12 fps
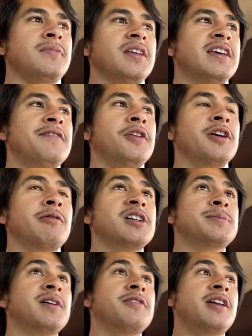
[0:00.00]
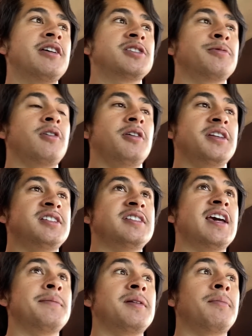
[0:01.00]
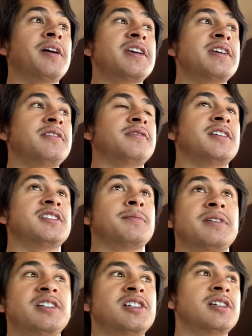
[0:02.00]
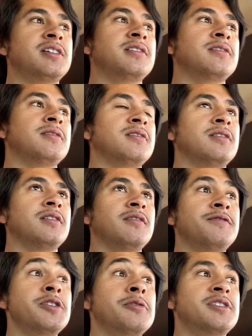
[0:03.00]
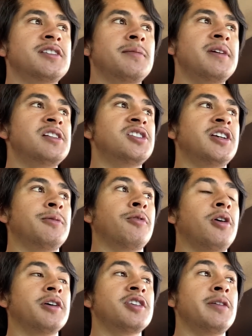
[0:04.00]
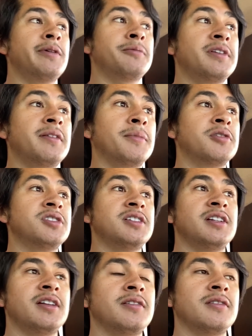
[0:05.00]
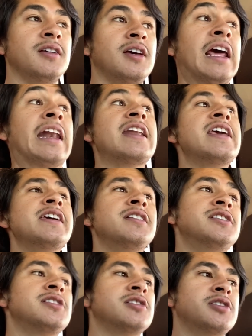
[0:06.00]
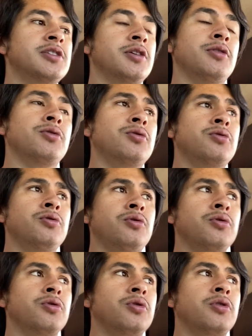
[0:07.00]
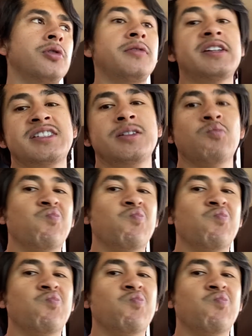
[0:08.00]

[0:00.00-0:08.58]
Even though you watch my videos, we're all the same, and money doesn't mean shit. Views doesn't mean shit. We're all human with emotion and needs. So that's it.